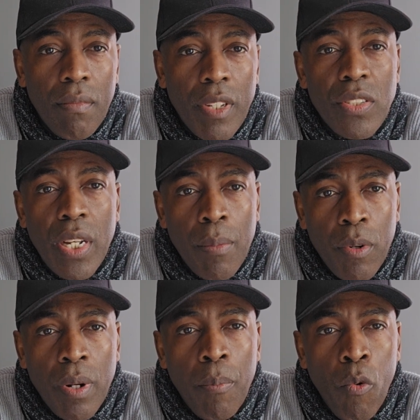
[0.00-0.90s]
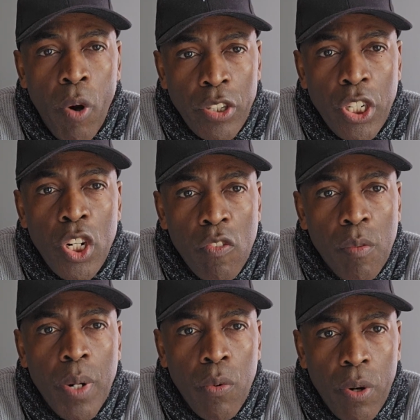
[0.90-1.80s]
he said, I'm, I'm watching over
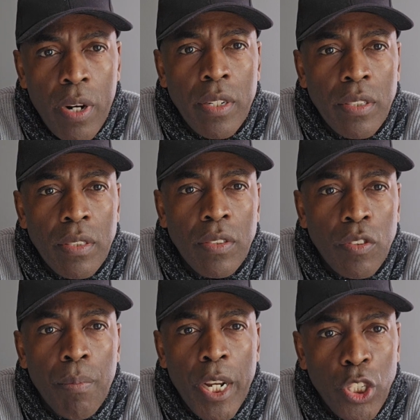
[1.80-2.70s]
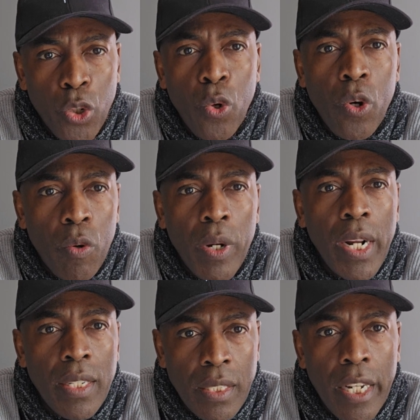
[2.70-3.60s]
my word to make sure what
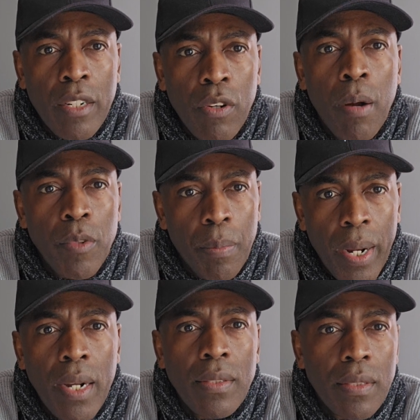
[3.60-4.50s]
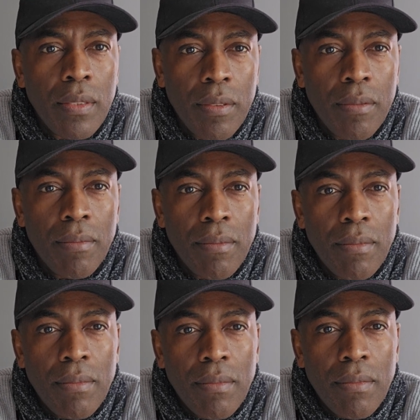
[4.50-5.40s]
I said come to pass.
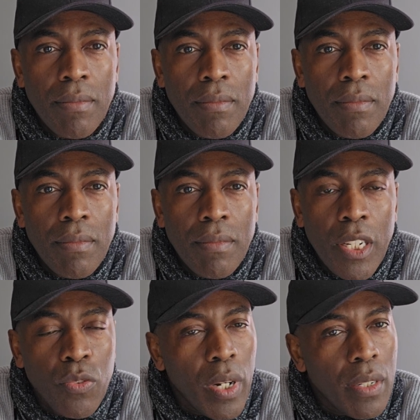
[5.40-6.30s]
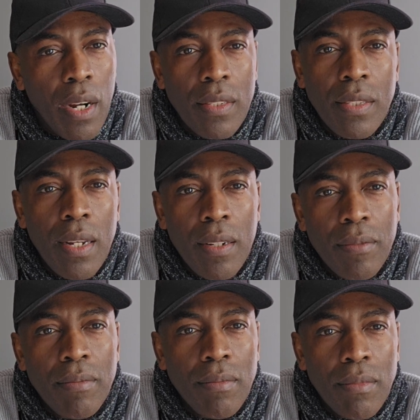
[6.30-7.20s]
That's what God said.
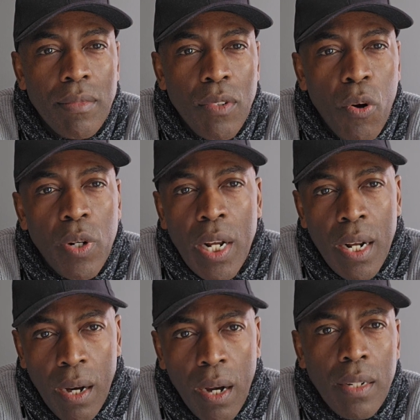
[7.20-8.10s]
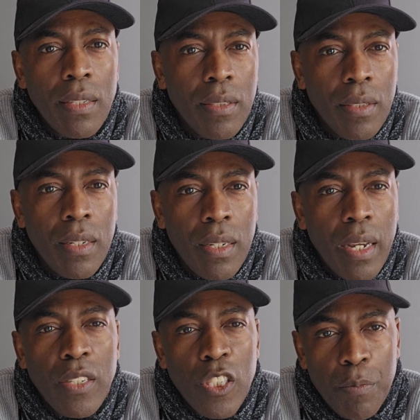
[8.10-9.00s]
Only God
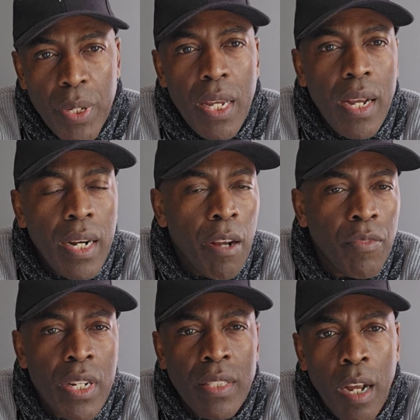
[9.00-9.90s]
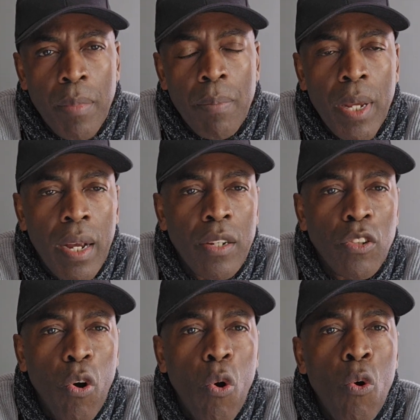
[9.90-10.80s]
can speak and have things happen because
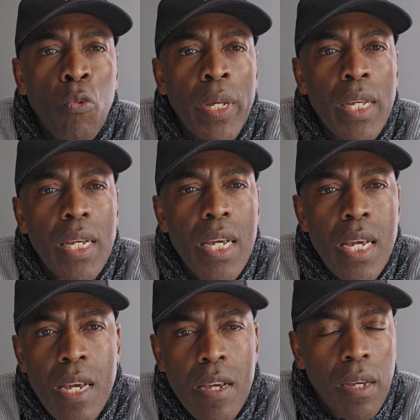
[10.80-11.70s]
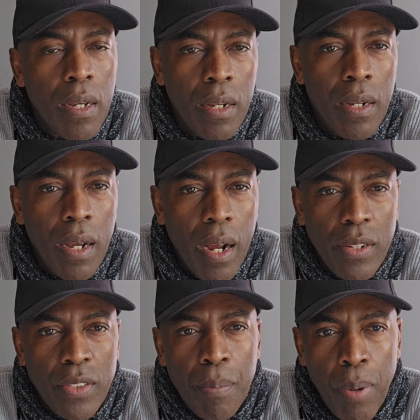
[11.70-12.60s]
only He
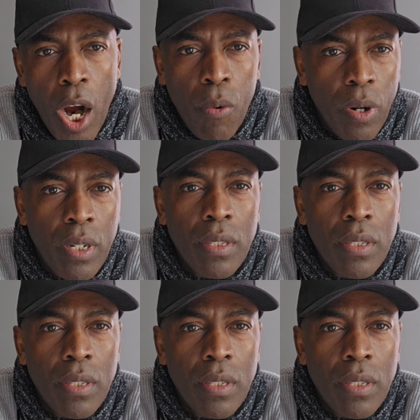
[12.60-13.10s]
has the power